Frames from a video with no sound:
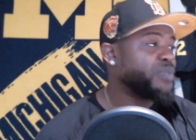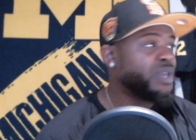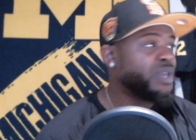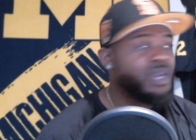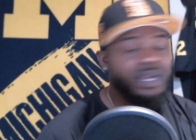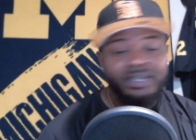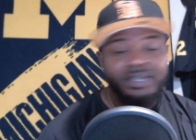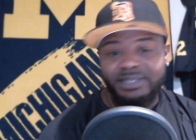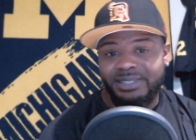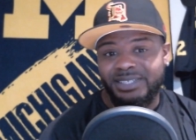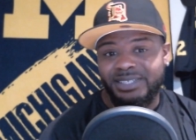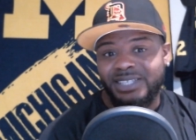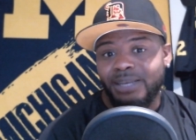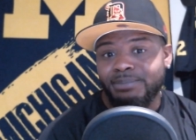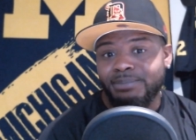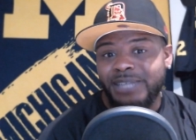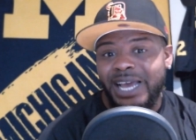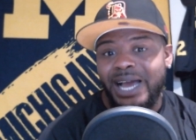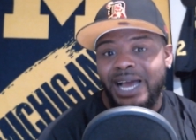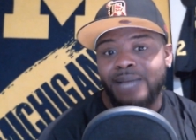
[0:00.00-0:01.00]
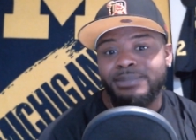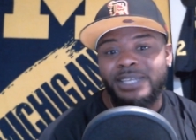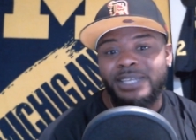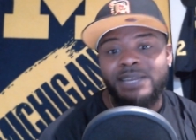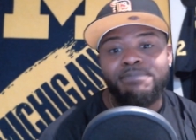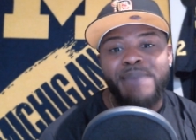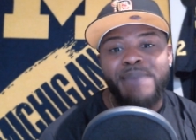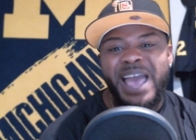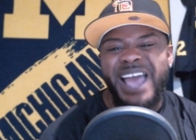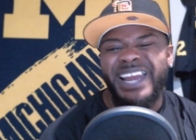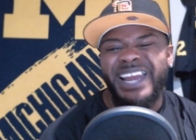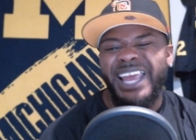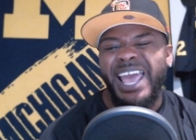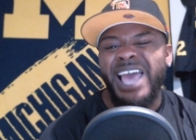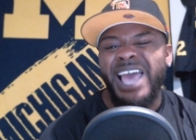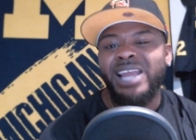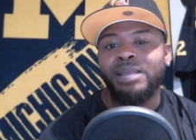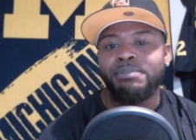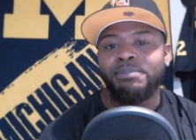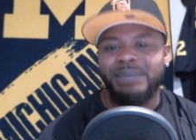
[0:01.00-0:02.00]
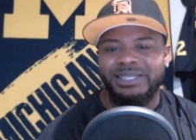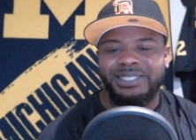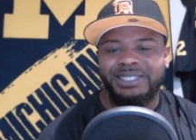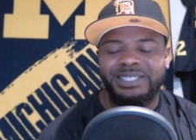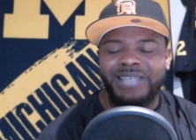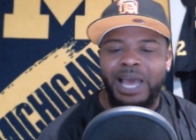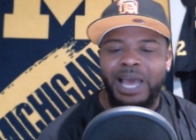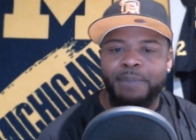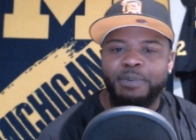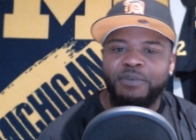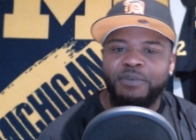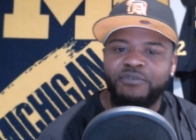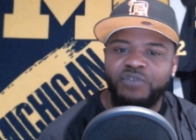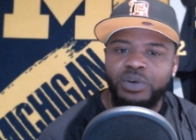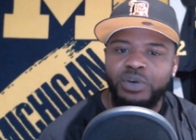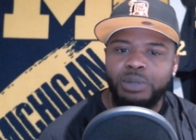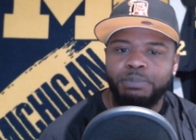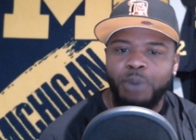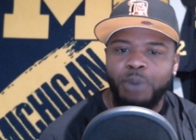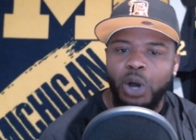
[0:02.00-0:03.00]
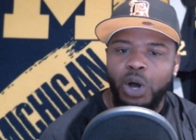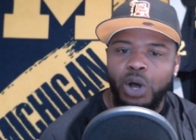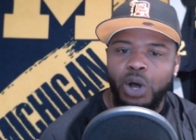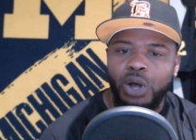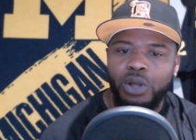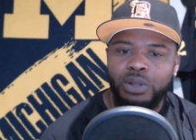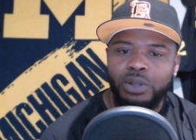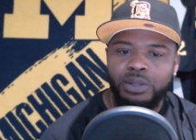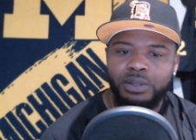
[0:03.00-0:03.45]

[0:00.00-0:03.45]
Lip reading: Sometimes in bad elements type of football.